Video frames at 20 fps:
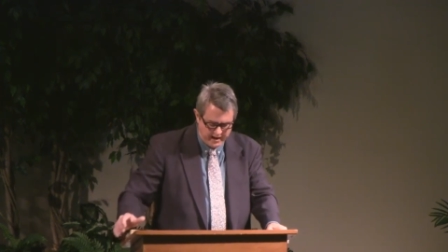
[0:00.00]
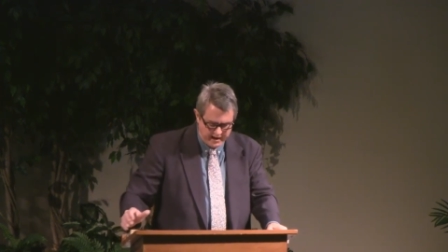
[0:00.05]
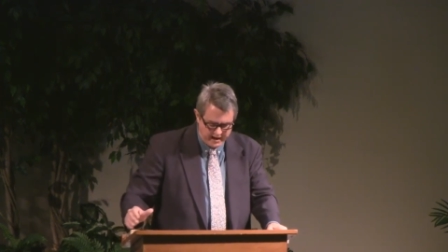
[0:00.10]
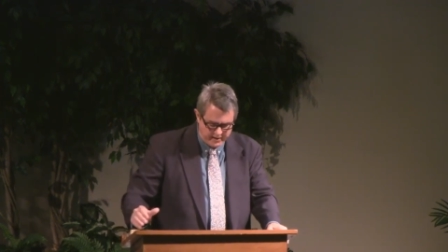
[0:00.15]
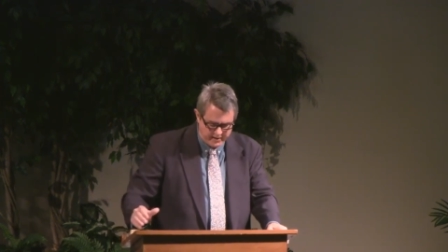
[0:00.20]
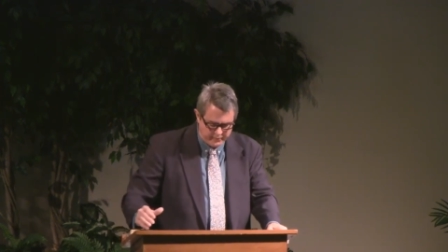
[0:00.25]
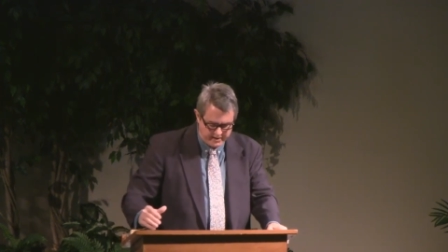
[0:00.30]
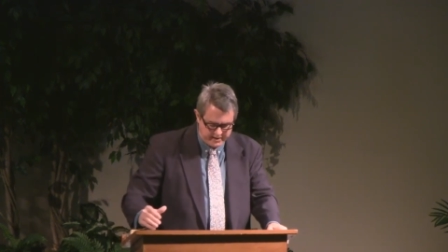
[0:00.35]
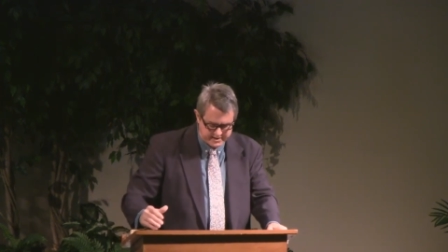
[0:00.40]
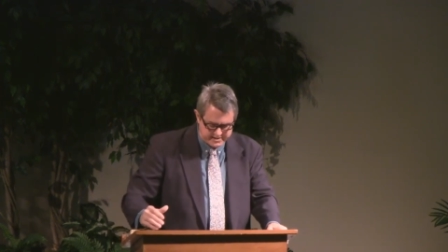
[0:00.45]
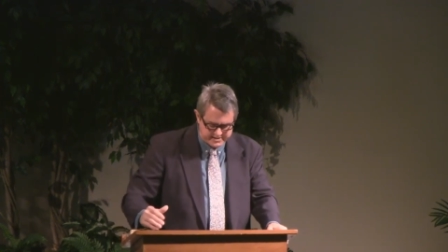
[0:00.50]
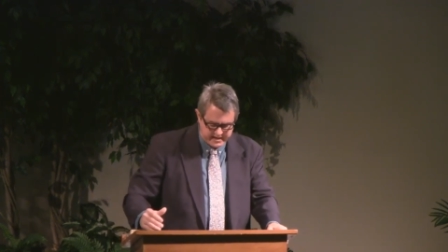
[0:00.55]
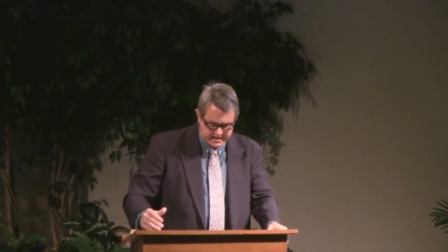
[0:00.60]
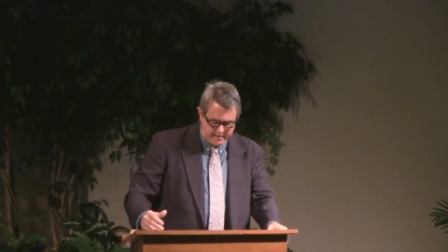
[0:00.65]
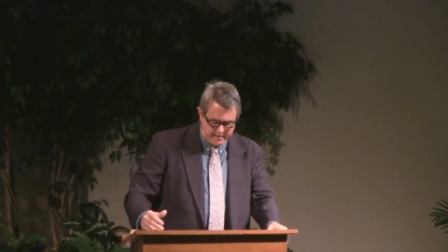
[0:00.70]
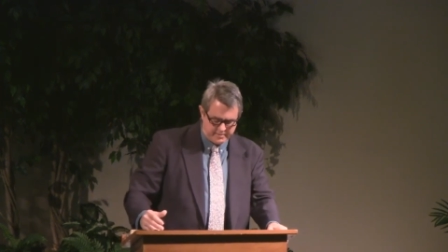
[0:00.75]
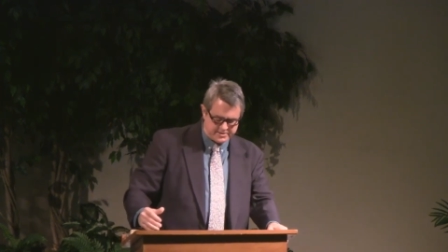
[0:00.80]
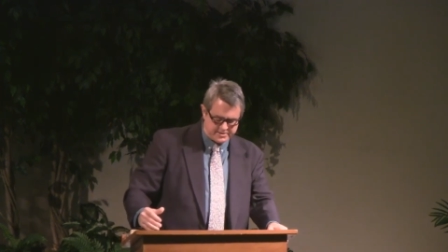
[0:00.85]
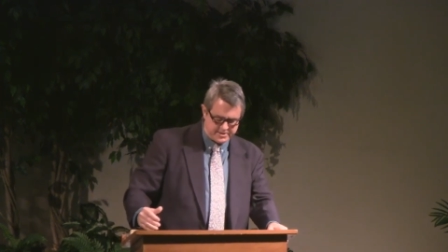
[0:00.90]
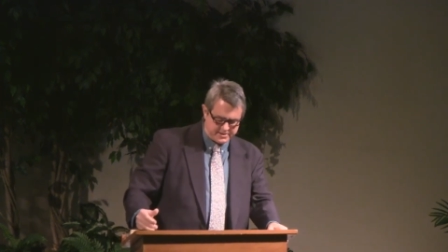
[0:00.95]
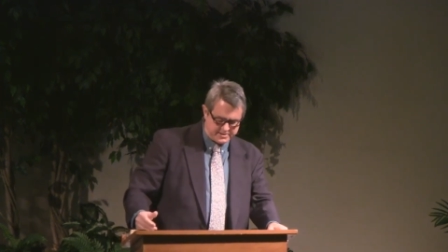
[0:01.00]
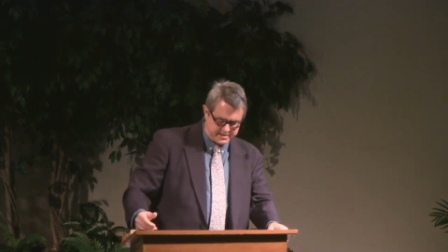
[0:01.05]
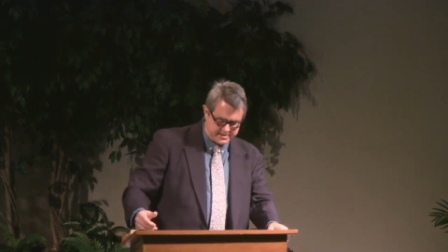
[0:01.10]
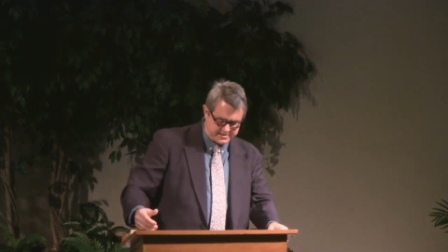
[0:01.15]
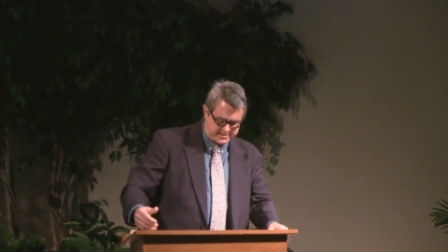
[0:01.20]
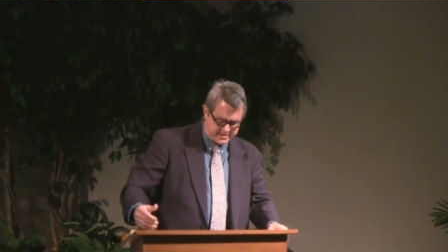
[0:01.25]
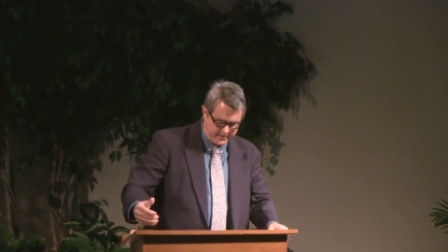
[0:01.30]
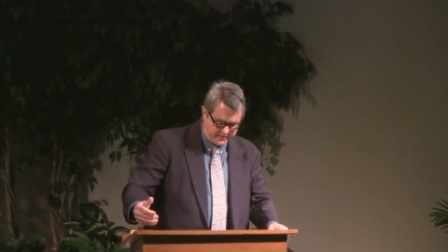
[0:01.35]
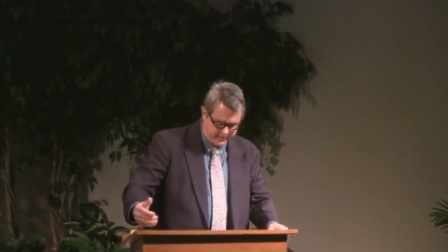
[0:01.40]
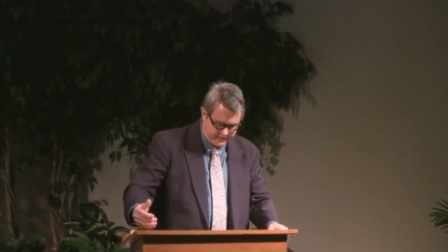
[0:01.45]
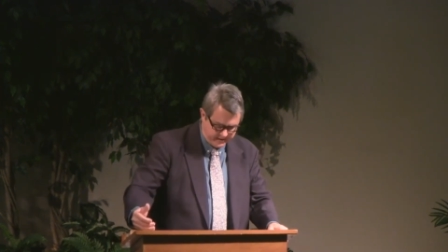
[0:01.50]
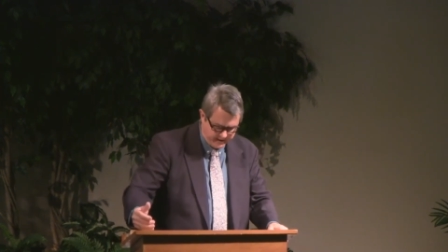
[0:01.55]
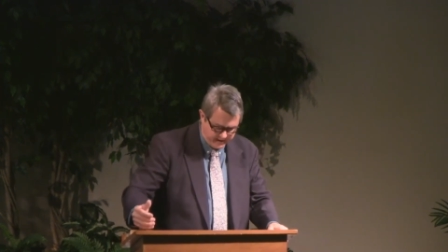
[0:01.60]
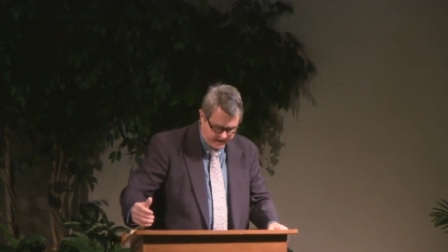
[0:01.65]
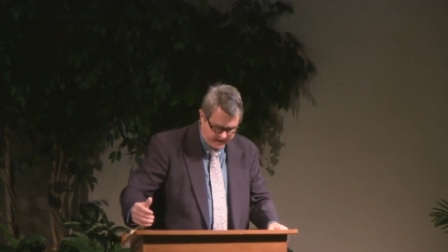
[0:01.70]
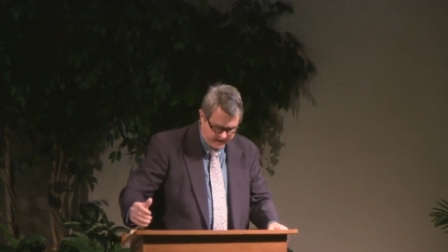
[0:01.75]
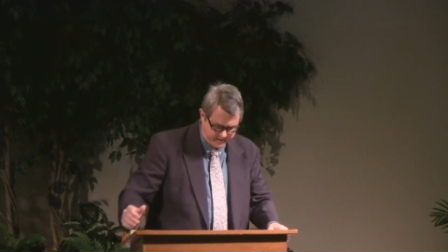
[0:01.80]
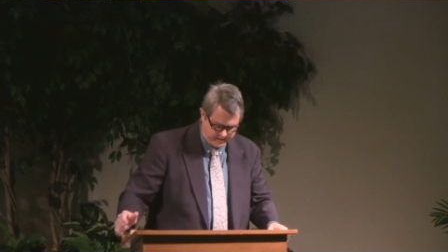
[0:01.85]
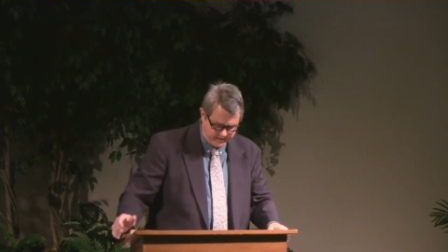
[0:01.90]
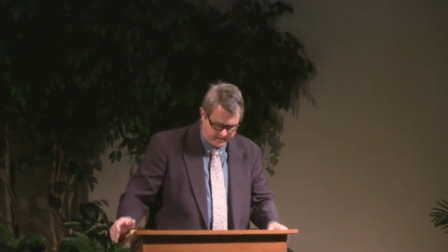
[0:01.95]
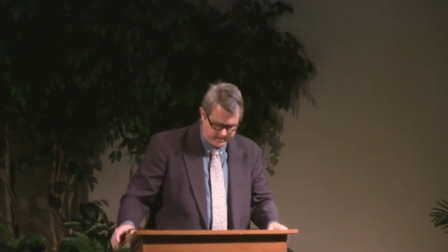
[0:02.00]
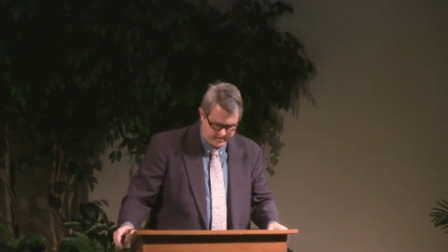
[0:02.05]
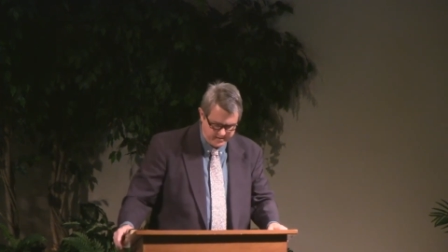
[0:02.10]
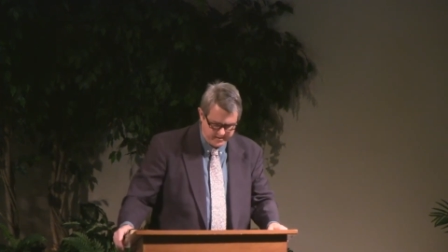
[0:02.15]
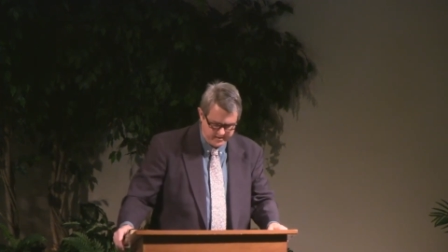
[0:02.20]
it reestablishes itself in another.